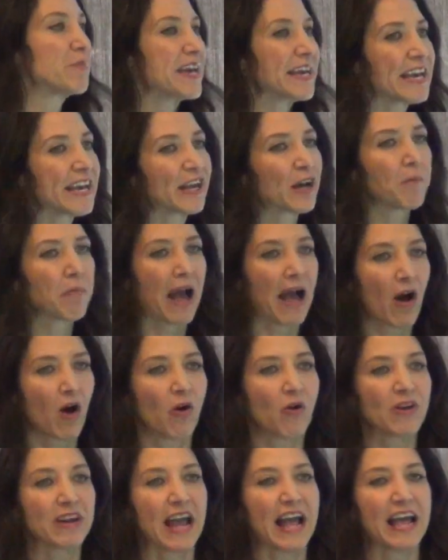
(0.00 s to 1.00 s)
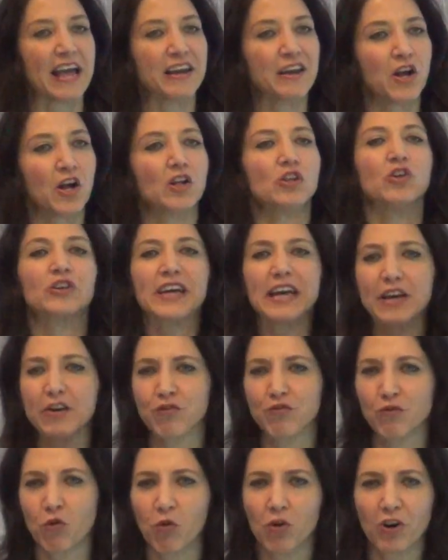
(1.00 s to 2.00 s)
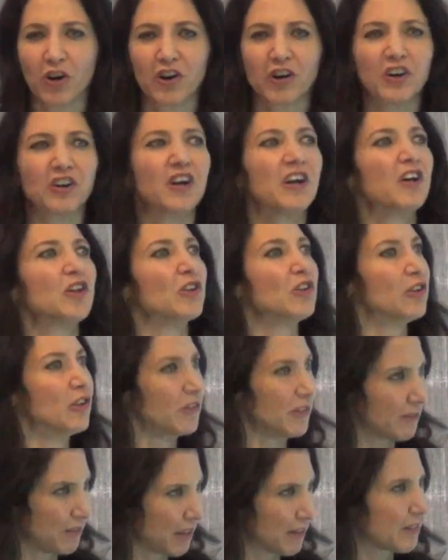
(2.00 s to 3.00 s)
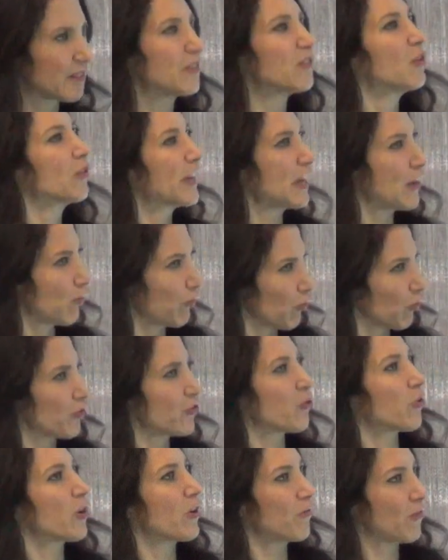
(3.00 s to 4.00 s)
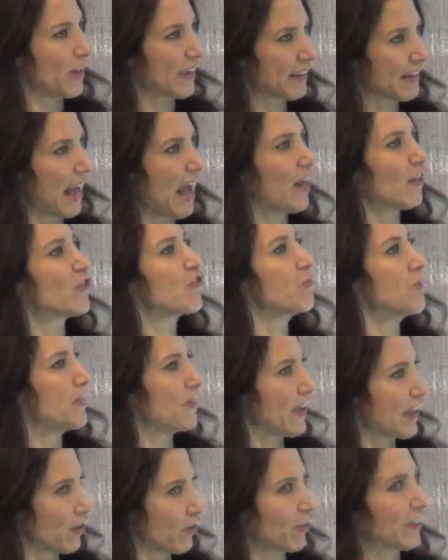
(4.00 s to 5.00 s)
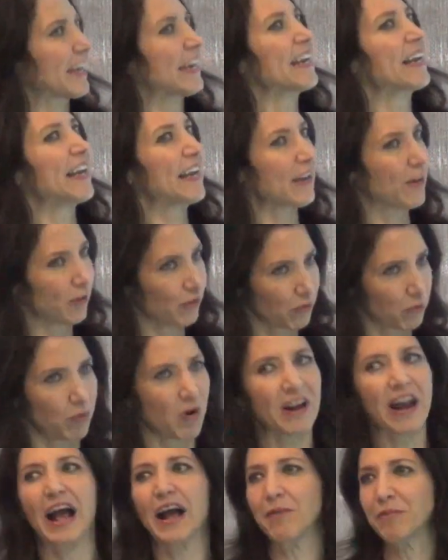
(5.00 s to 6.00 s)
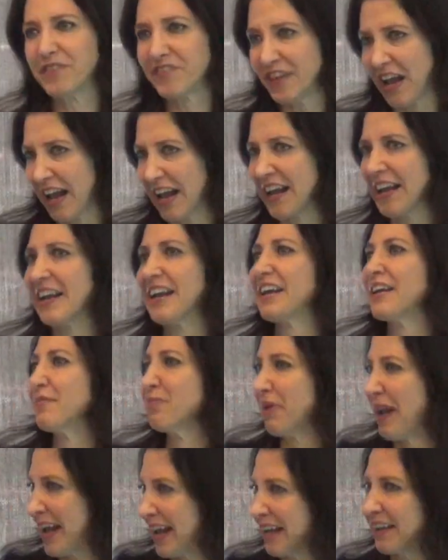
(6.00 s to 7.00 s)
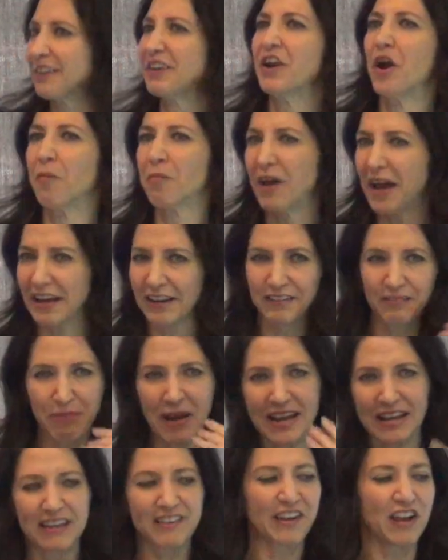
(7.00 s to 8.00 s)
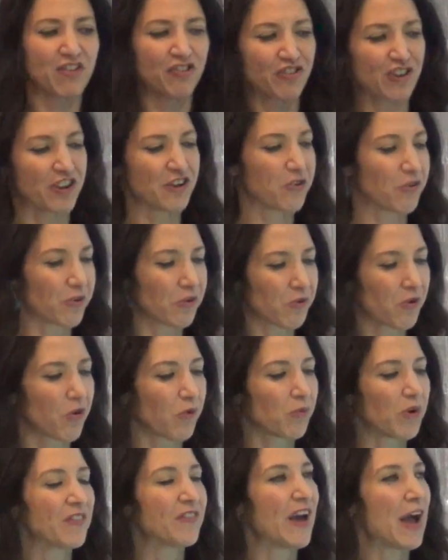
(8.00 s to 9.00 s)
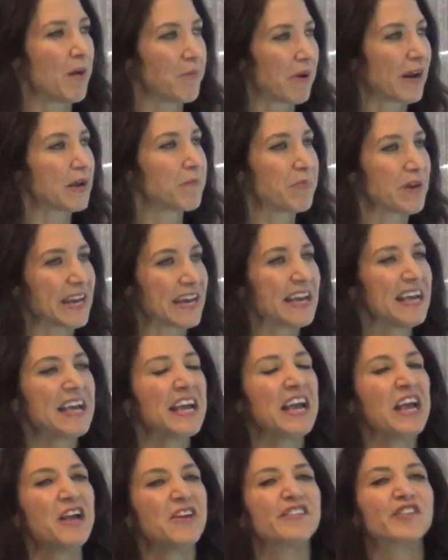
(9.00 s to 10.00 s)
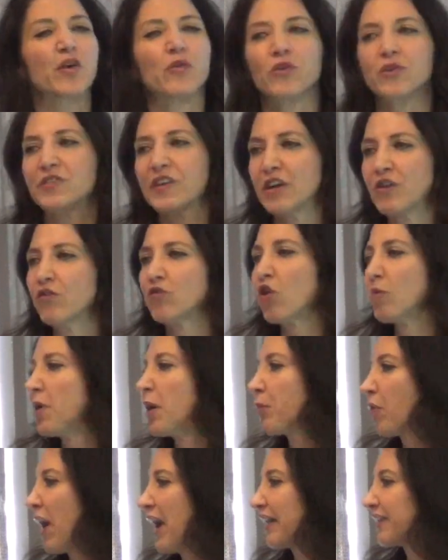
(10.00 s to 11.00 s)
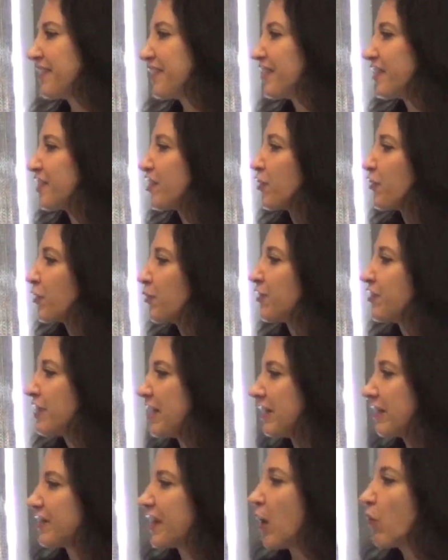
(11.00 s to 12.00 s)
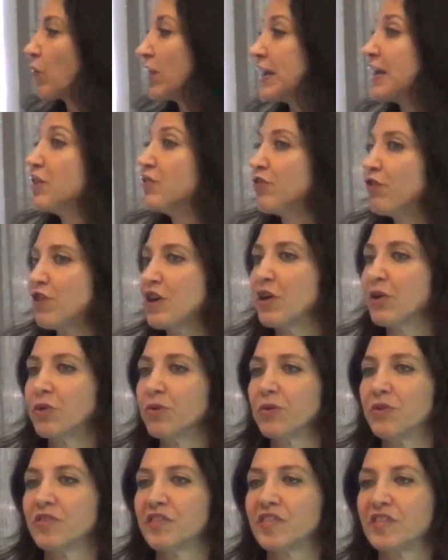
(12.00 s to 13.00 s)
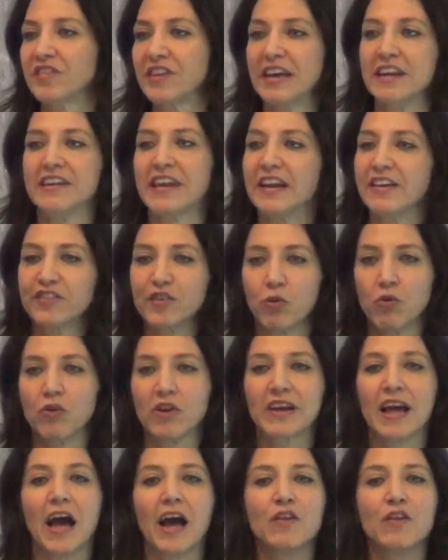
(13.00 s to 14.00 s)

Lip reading: speaking about, and looking for sort of acknowledgement that you're getting what I'm saying and paying attention or what that might be. So those informal practices are those things that we infuse day to day. So a